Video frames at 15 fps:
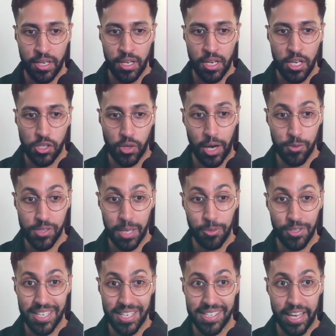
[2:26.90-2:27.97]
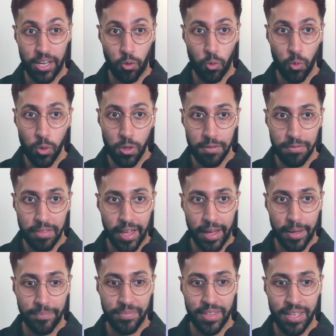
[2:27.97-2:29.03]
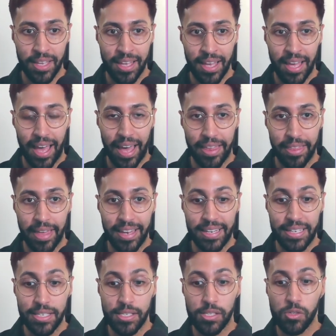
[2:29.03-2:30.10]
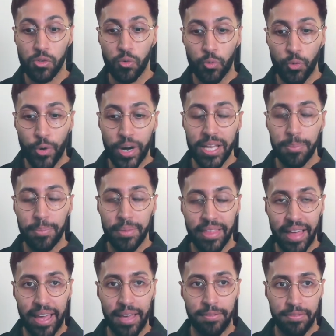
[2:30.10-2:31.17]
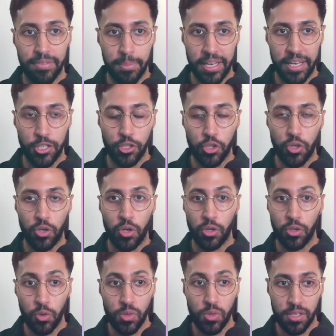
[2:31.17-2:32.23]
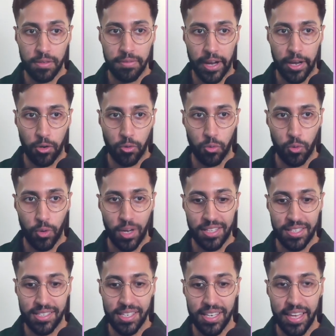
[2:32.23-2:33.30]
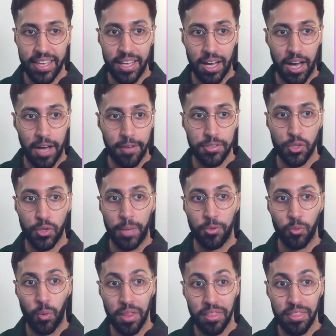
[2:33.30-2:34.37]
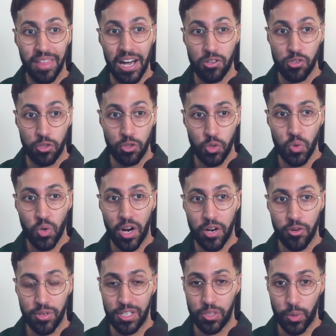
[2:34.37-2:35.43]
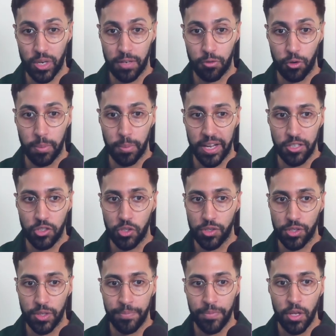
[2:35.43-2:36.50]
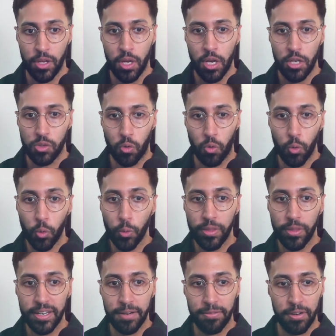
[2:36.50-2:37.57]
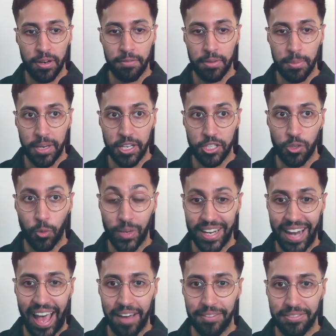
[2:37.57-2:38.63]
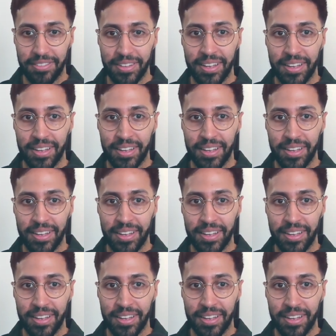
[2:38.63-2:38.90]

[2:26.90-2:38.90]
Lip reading: So I was able to take all of that and then scrape that information using Firecrawl. And see here, I've scraped 1,224 pages. So all the different information we can have.